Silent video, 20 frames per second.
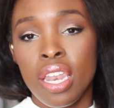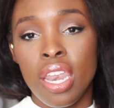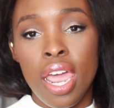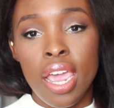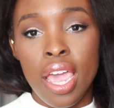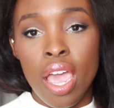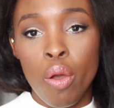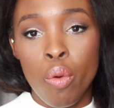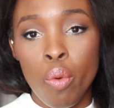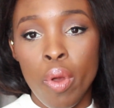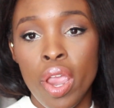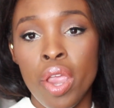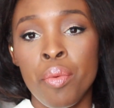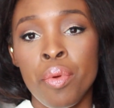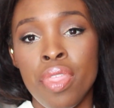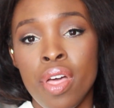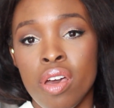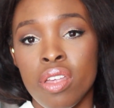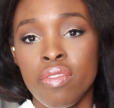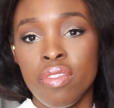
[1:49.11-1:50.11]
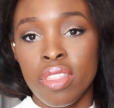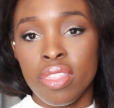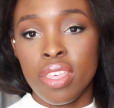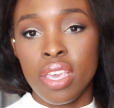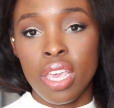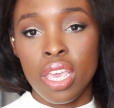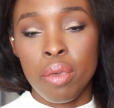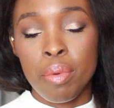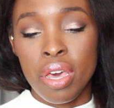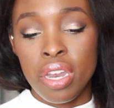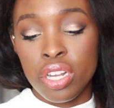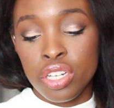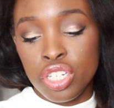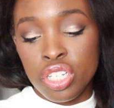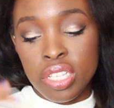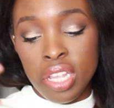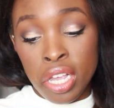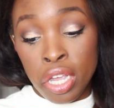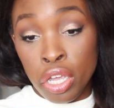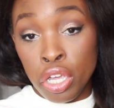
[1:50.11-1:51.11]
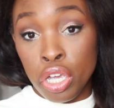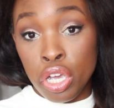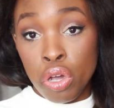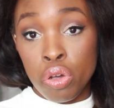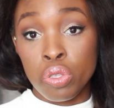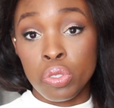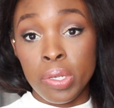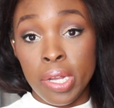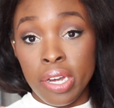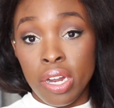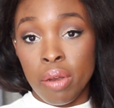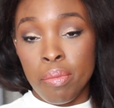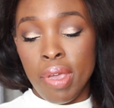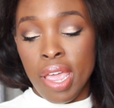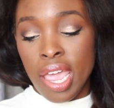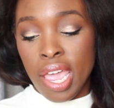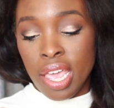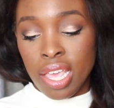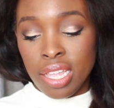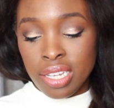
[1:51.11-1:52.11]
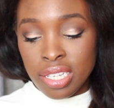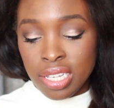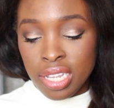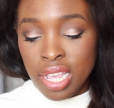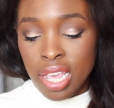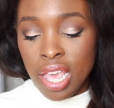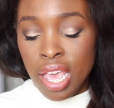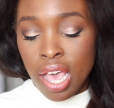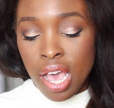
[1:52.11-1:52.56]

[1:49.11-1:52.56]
Like, I wear it without even thinking about it, it just like goes right on my hand.